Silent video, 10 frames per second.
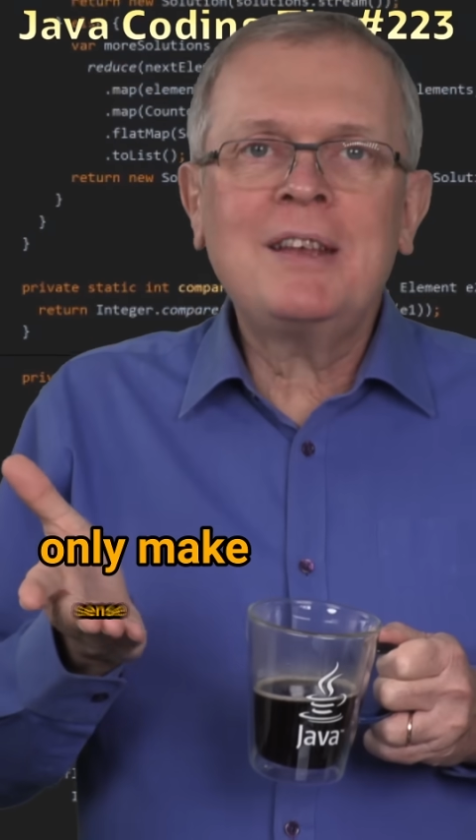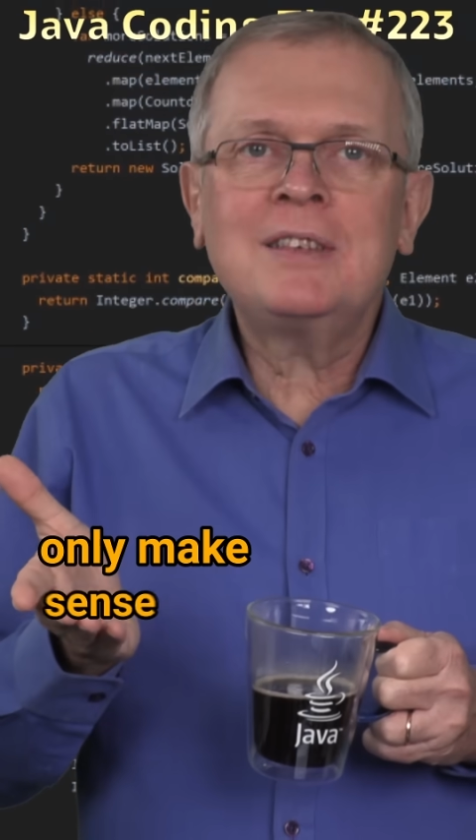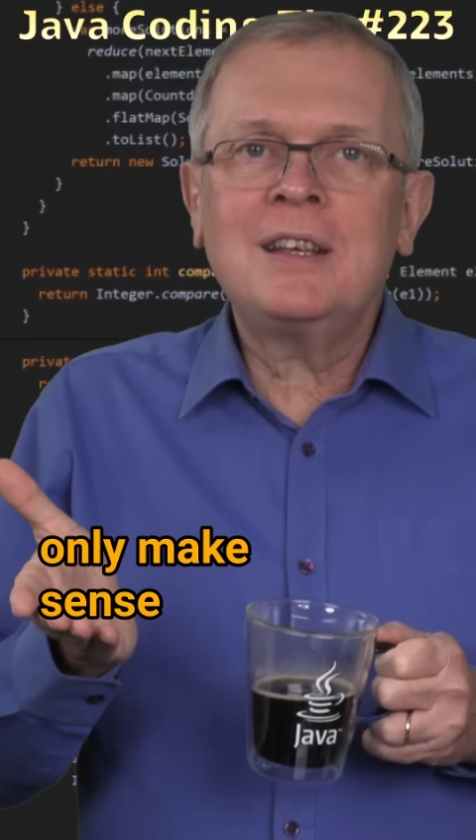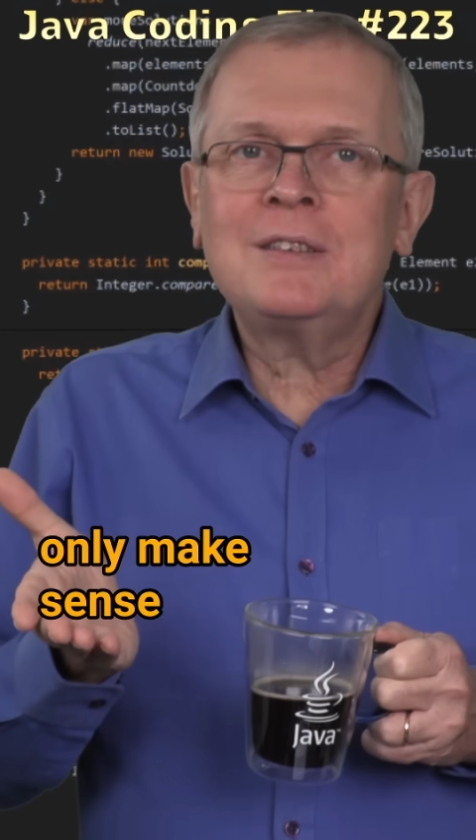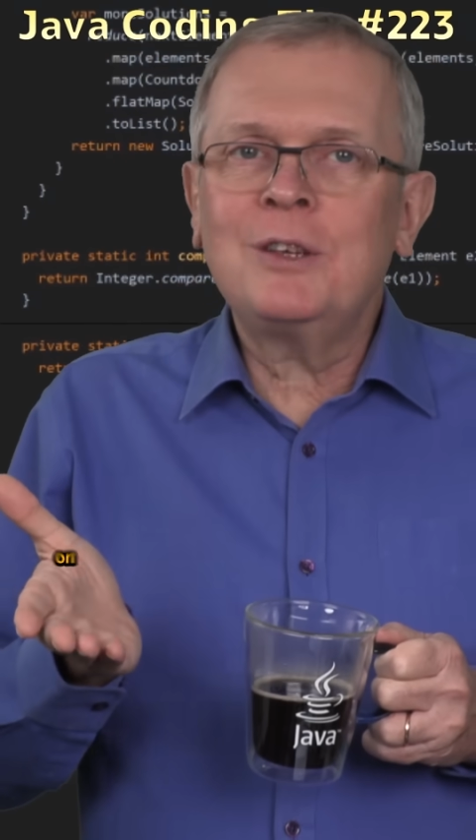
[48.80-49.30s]
make
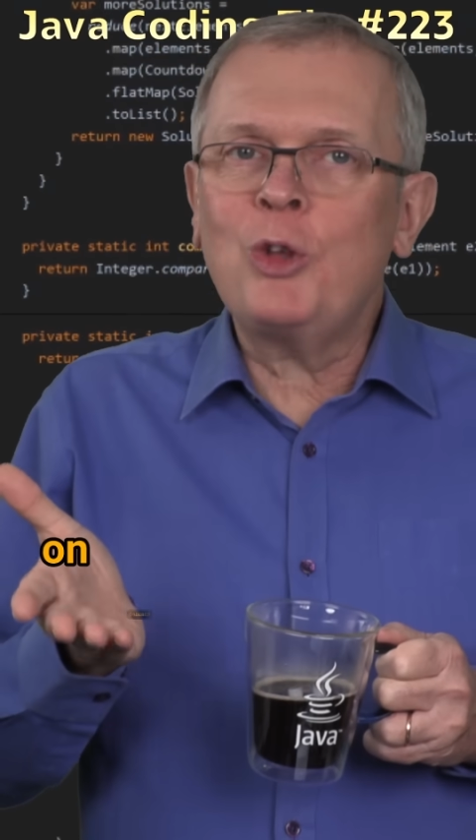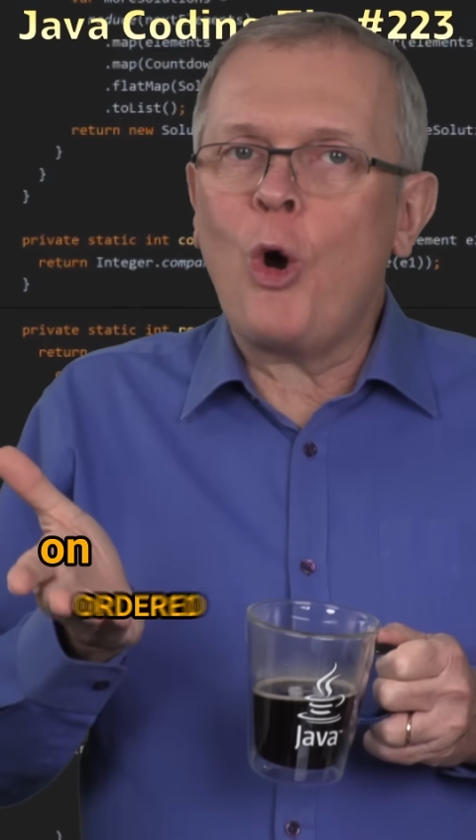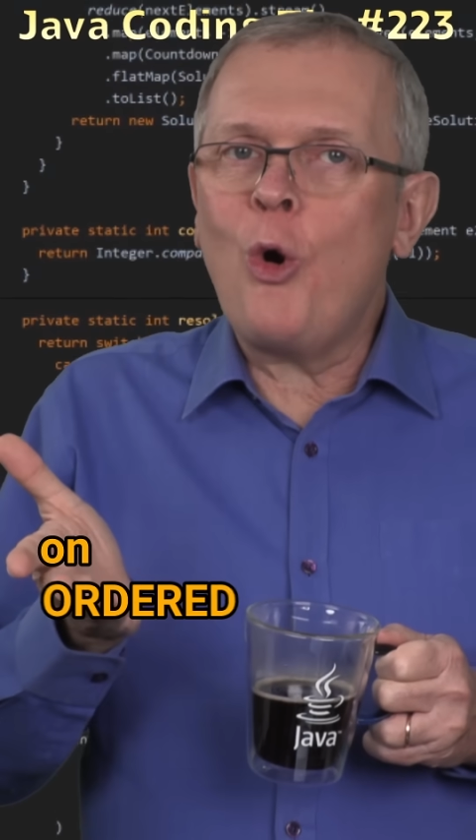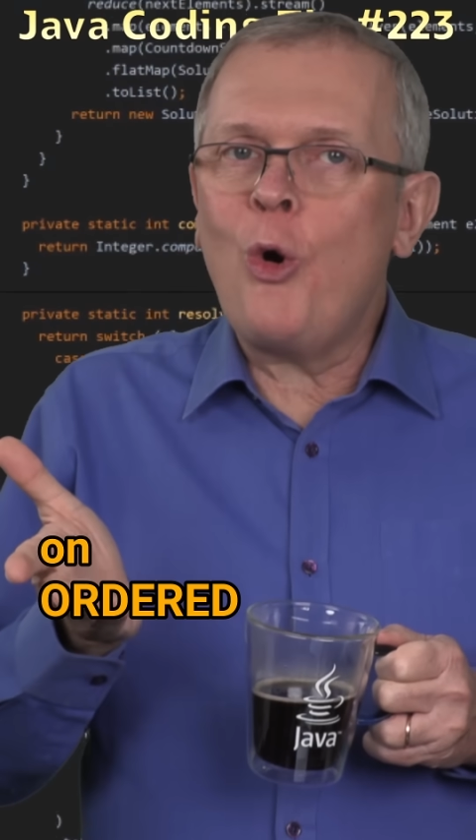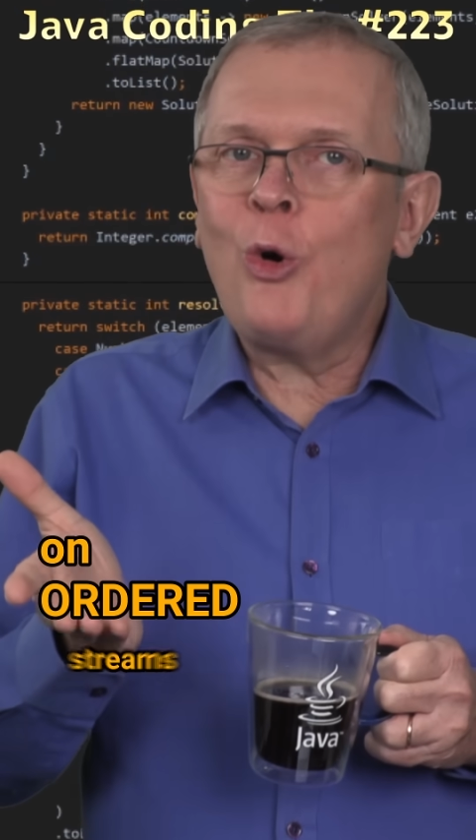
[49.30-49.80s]
sense on
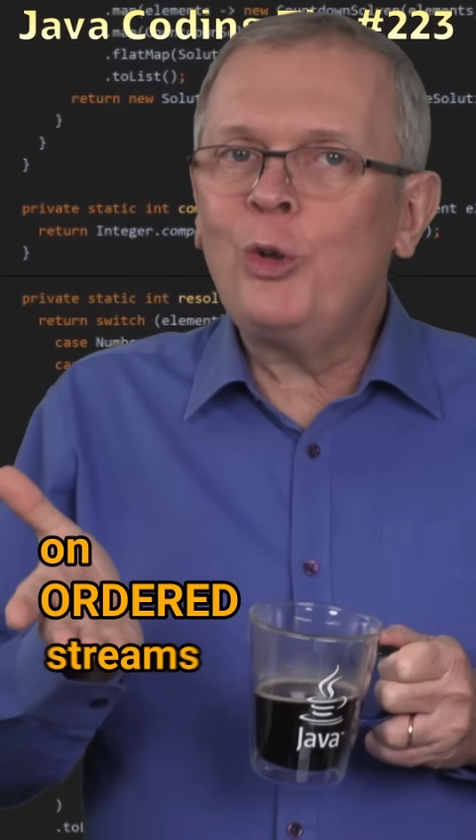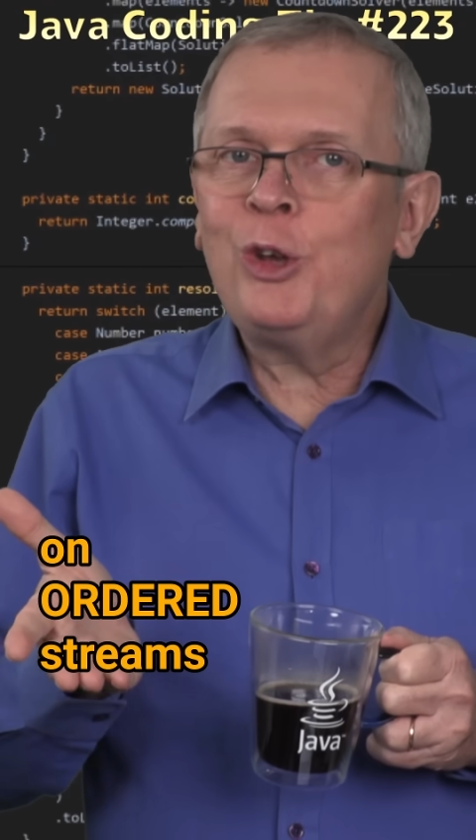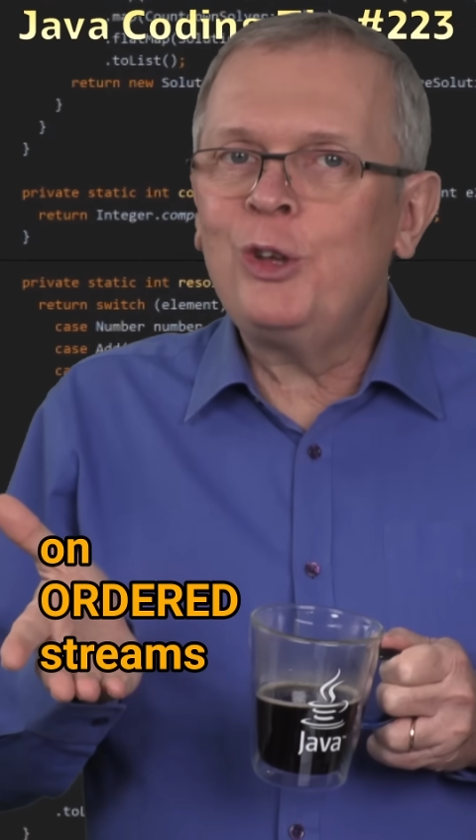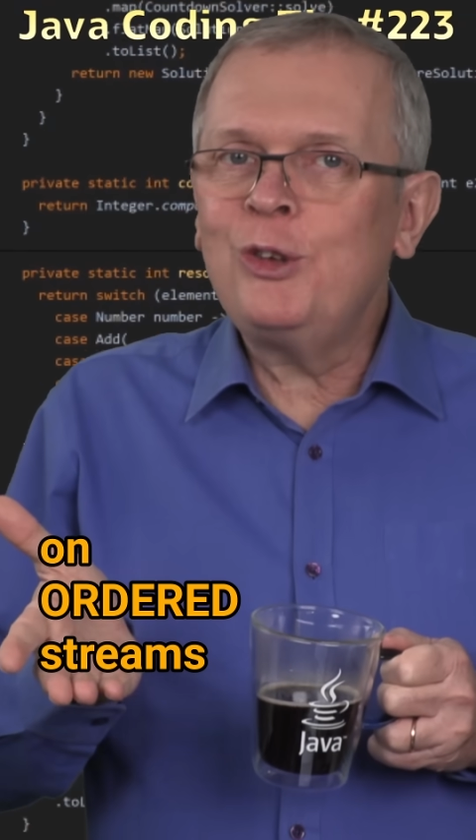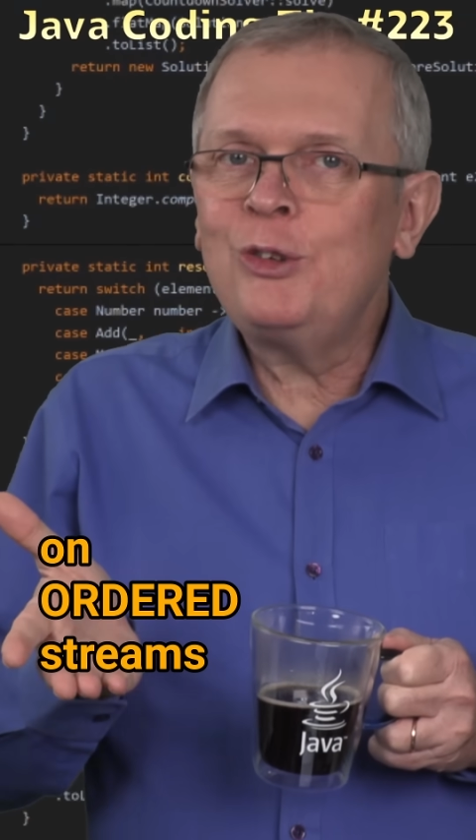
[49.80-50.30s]

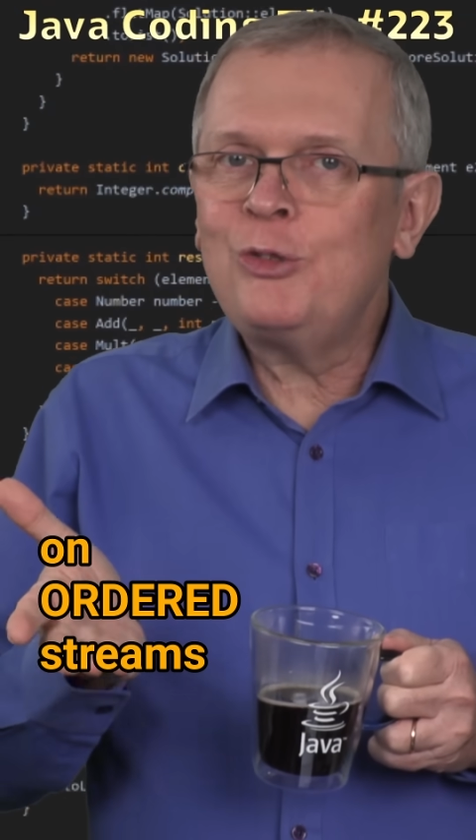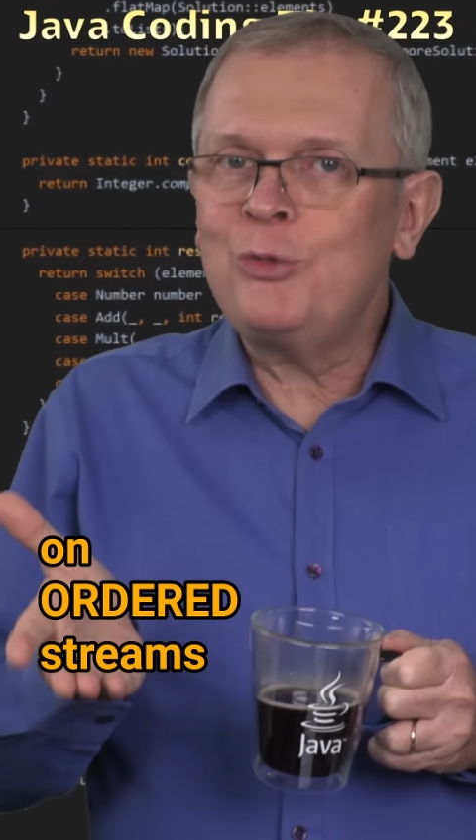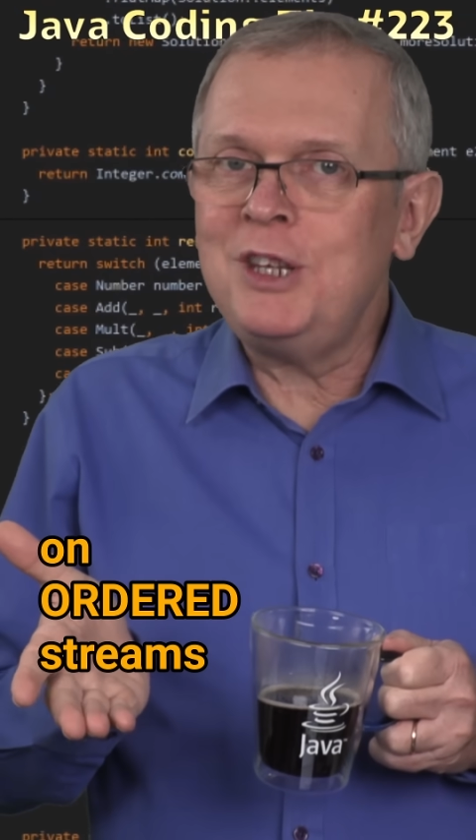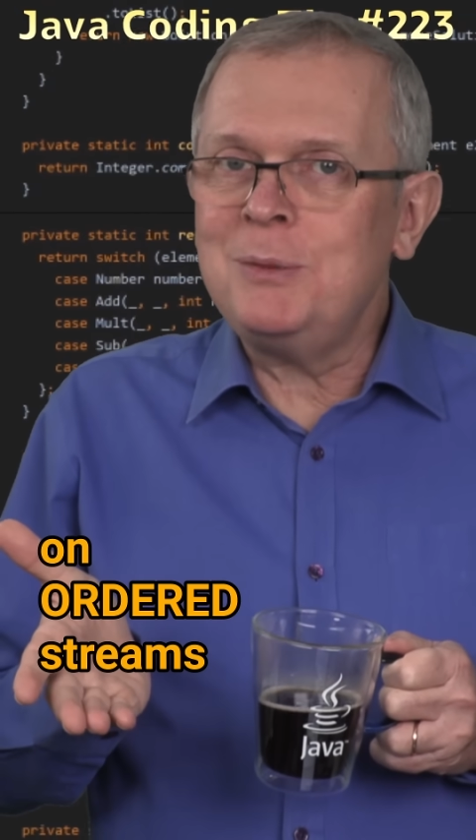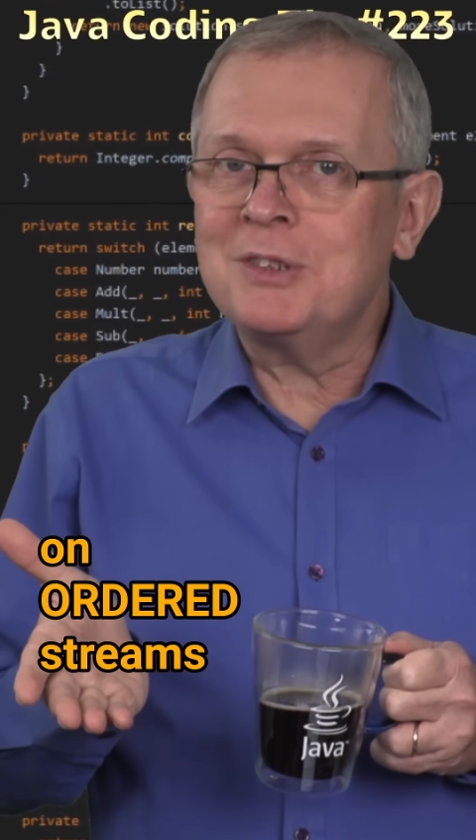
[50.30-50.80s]
ordered
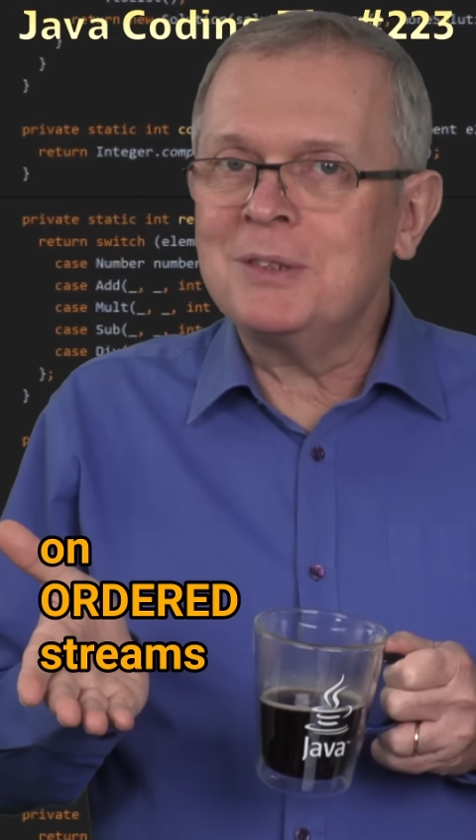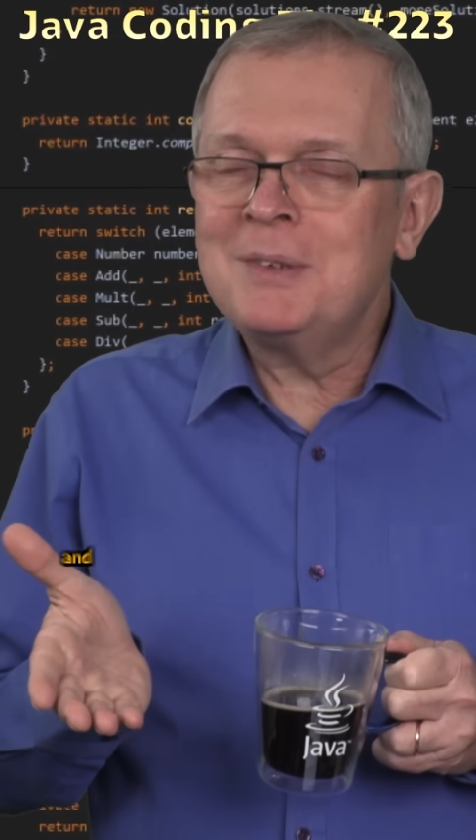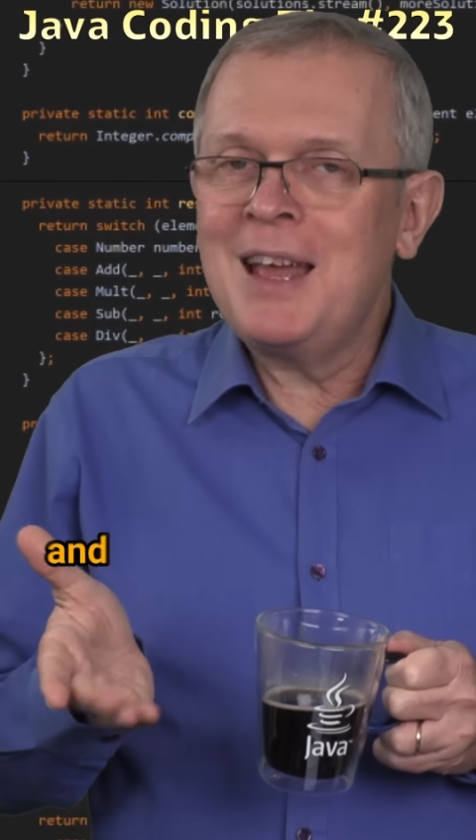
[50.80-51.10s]
streams,